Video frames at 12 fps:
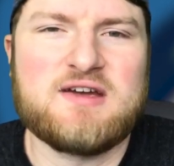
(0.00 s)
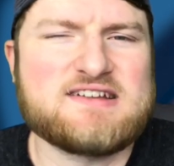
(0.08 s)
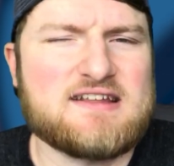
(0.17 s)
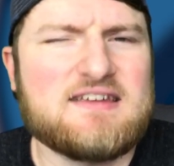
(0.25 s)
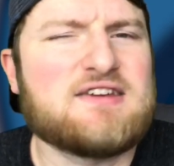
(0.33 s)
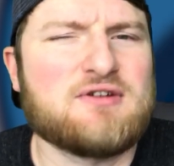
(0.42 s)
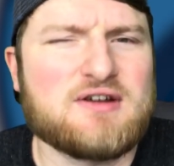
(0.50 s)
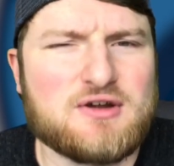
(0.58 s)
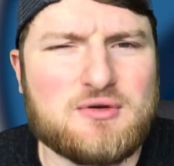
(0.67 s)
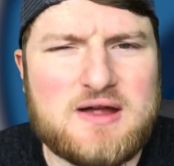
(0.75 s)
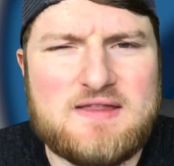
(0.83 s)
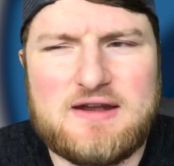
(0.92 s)
because I think you can
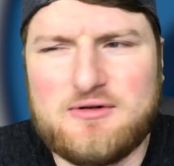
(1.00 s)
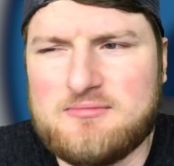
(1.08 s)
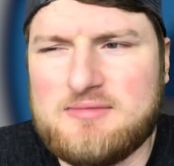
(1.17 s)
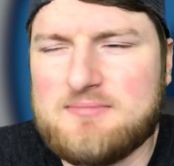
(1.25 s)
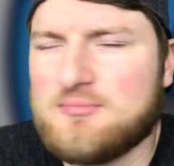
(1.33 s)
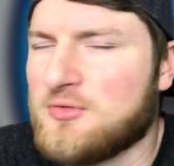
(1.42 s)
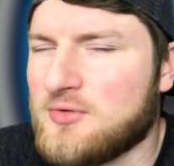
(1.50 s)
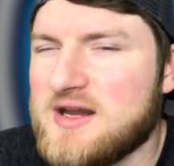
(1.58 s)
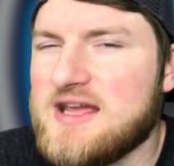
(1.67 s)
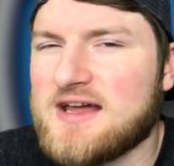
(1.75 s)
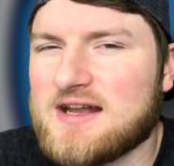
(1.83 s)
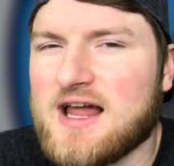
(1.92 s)
agree that it would be
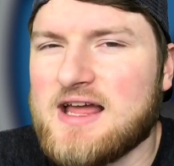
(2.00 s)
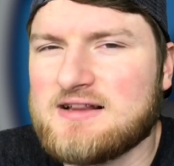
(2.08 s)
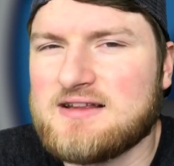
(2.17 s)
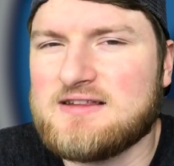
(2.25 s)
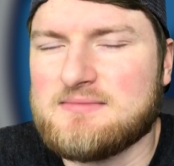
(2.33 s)
pretty unlikely